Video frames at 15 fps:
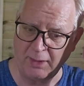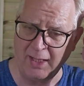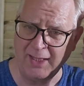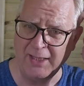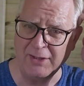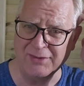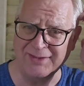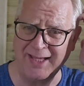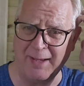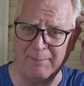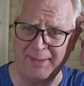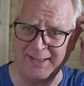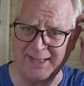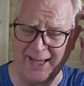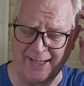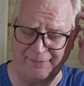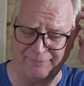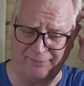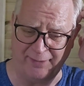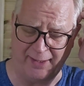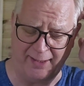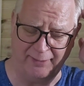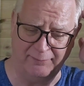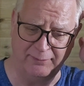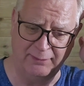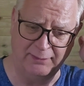And it does get a bad name for that.